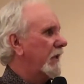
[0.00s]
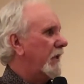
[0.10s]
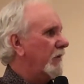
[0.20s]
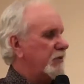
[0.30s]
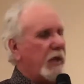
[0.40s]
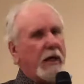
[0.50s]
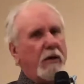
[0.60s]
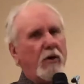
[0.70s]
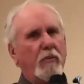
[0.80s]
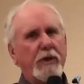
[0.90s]
Comes back
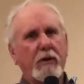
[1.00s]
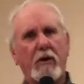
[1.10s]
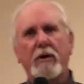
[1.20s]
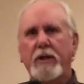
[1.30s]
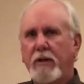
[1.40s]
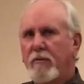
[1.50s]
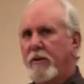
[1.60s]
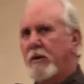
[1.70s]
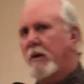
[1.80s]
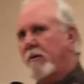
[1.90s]
home and they're arguing over
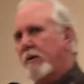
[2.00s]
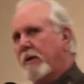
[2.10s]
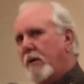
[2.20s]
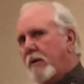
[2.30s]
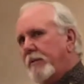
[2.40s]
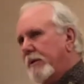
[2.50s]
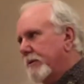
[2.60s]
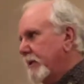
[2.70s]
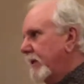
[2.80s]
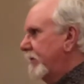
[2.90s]
the color of the carpet in the
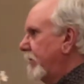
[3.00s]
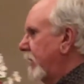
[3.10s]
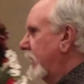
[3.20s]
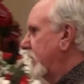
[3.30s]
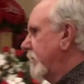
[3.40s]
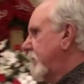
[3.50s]
sanctuary.